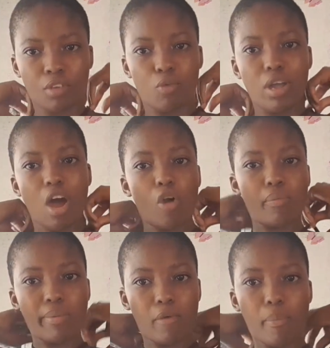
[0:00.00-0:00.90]
where I'll
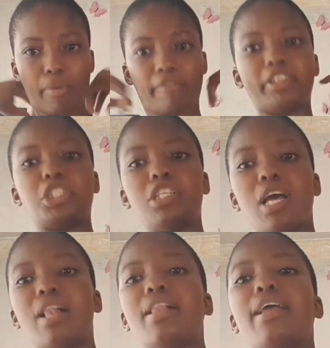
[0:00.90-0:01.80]
be more
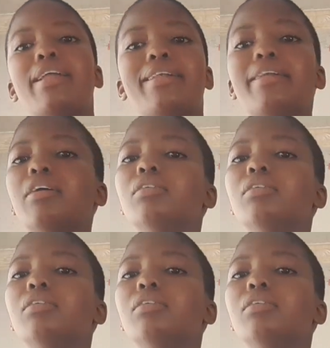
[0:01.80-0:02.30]
professional. And